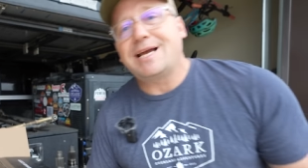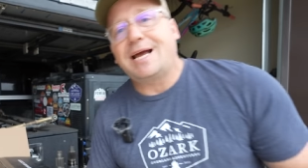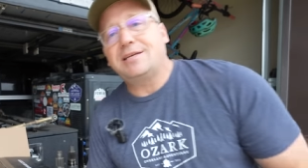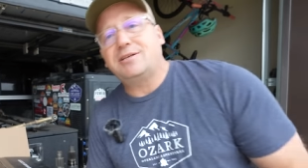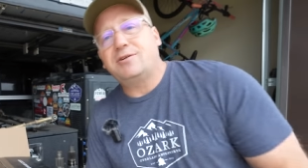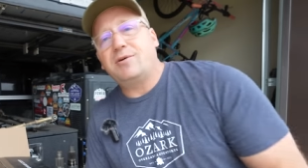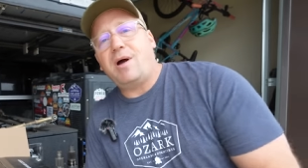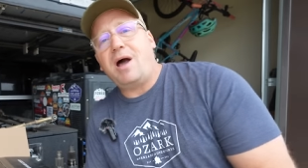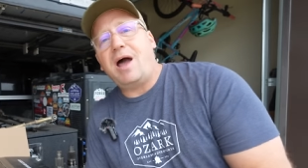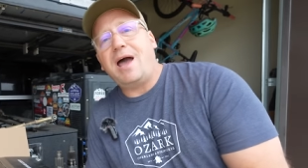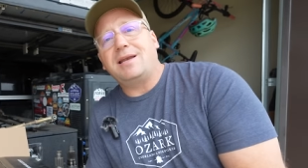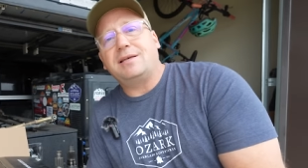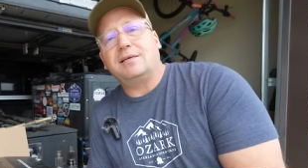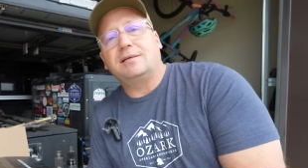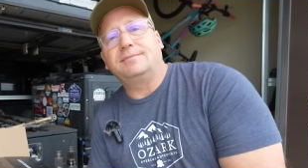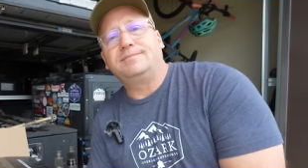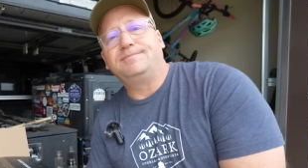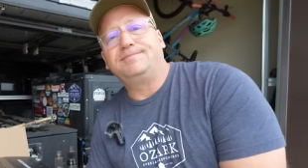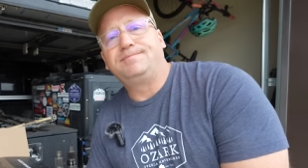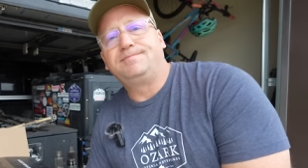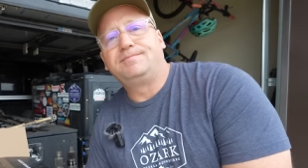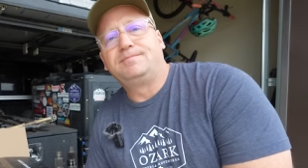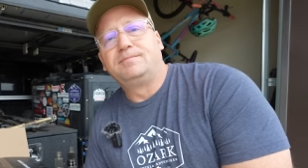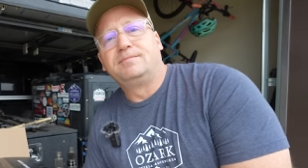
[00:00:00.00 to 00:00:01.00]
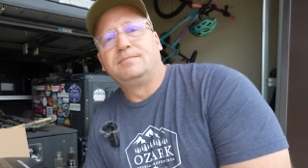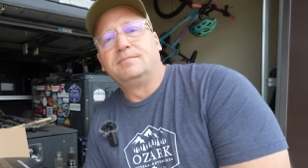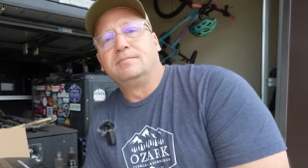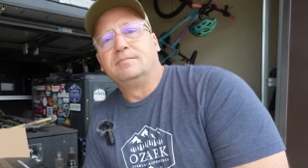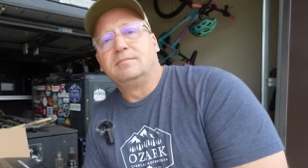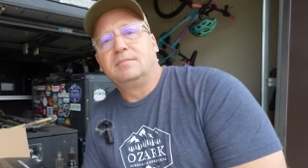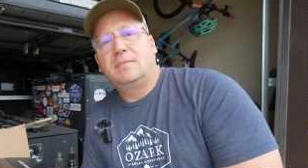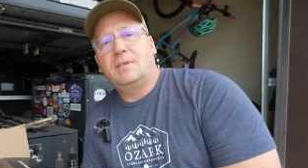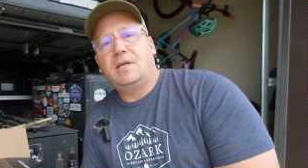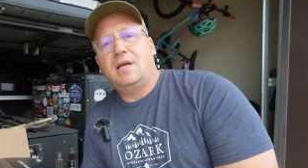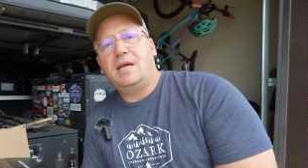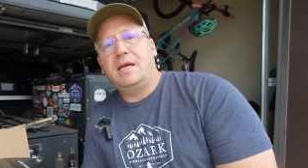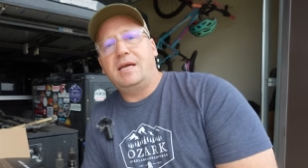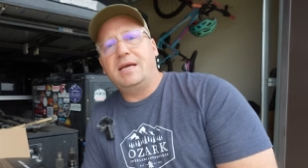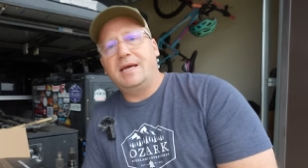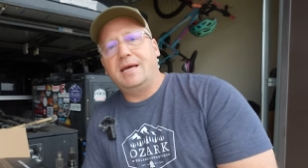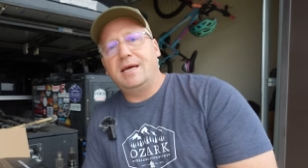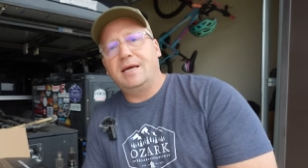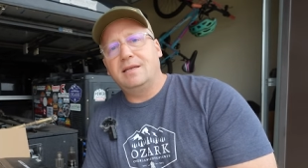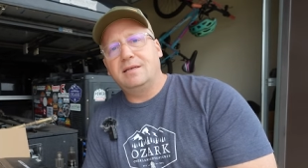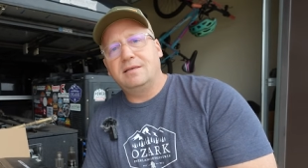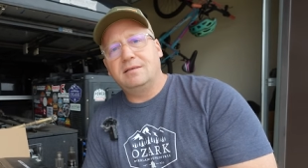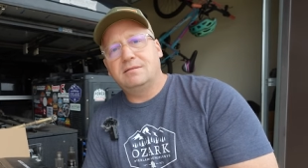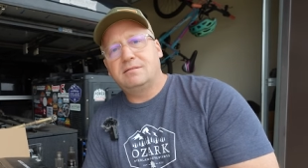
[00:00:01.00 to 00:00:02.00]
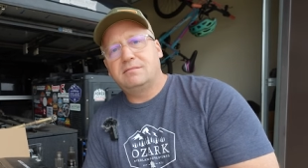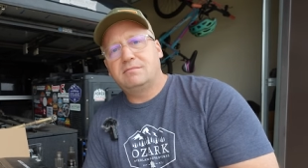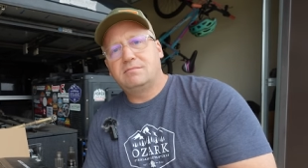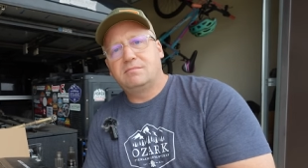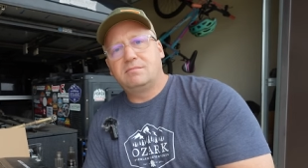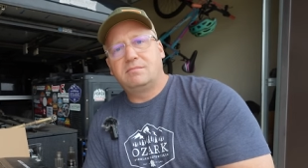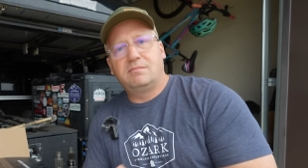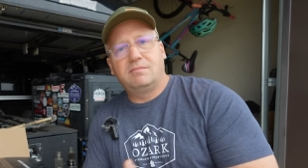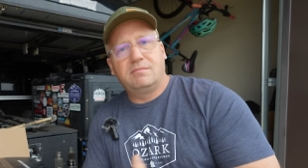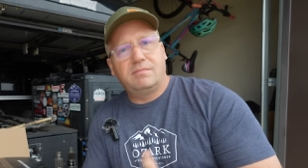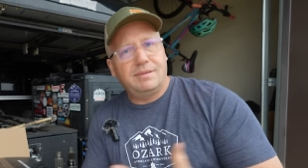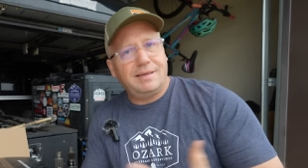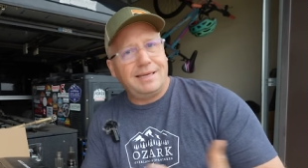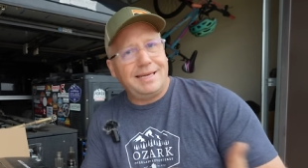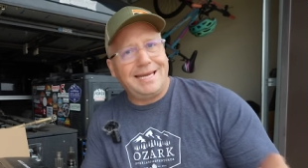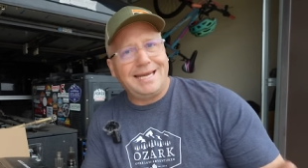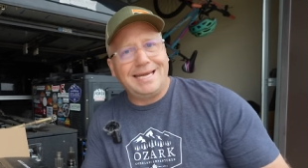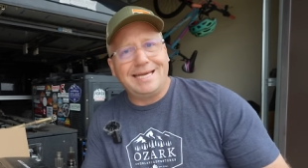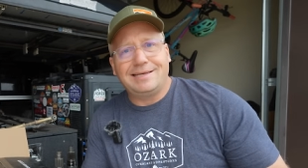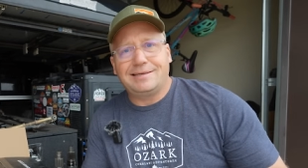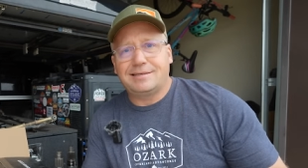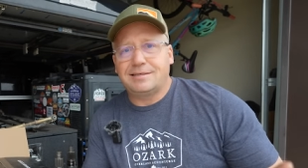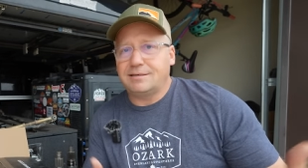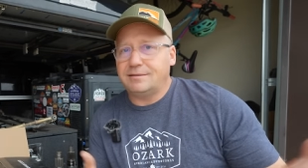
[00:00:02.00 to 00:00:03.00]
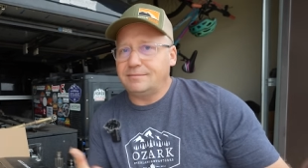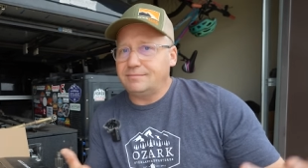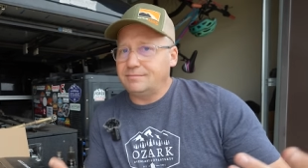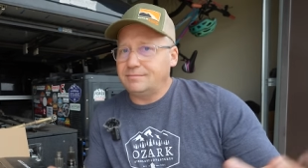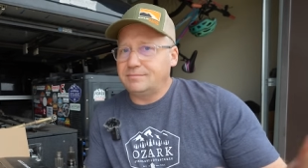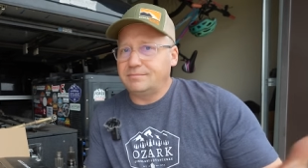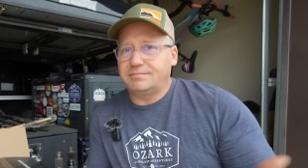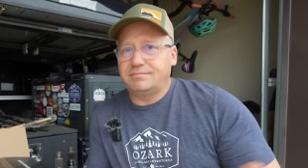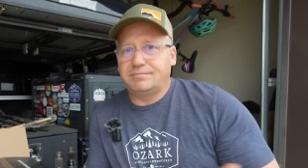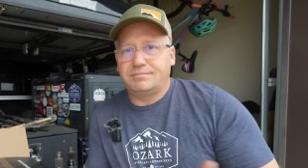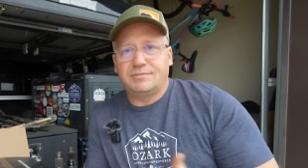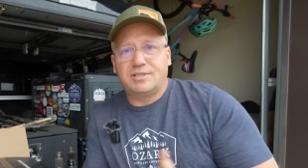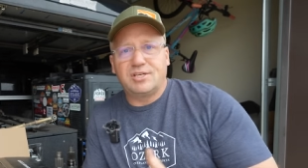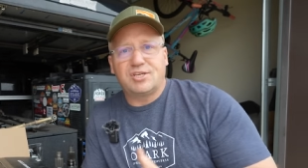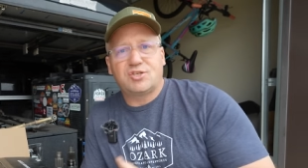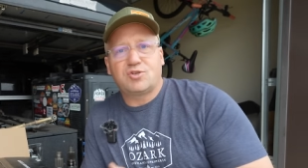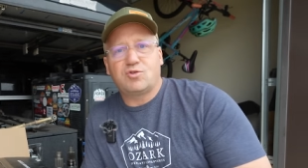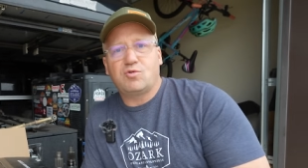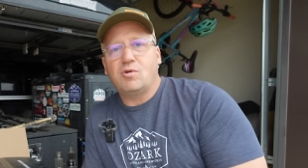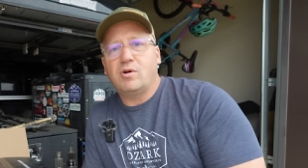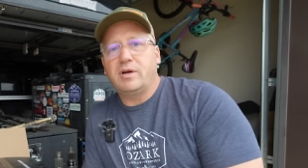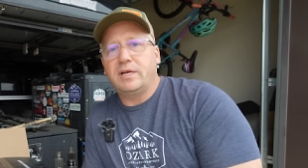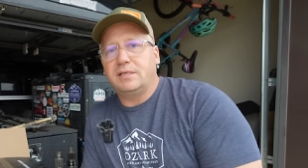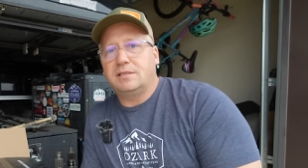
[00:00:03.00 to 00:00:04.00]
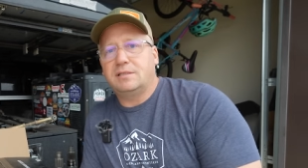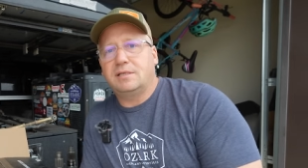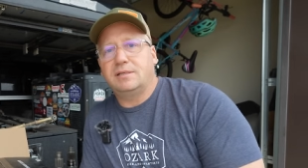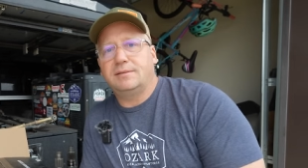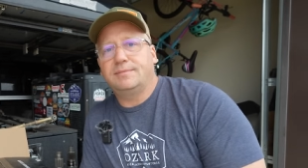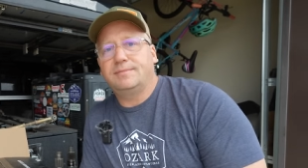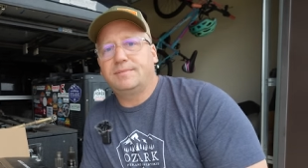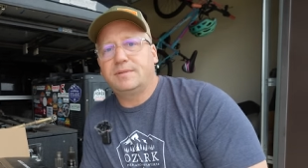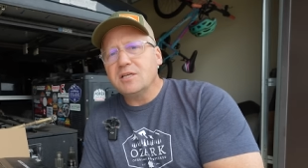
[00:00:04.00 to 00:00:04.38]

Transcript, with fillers: got too hot and heat destroys.